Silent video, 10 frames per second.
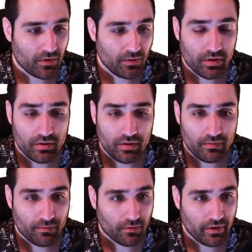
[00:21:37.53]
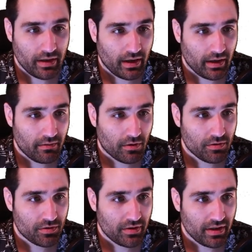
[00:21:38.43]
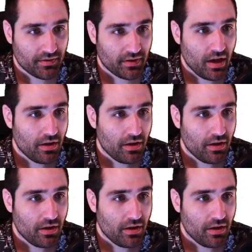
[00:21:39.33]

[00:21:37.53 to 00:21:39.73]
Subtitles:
249 rows transferred.